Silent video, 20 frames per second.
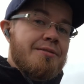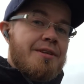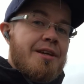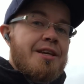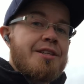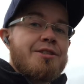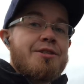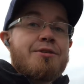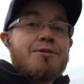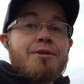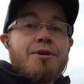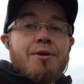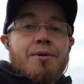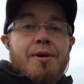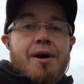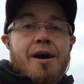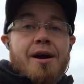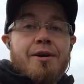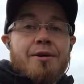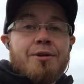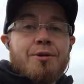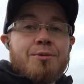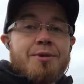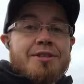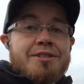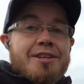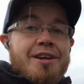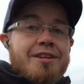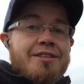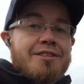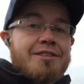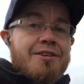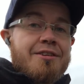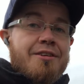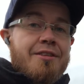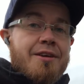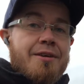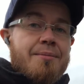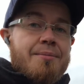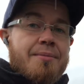As you know, I always answer
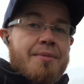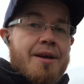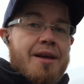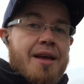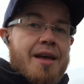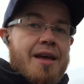them,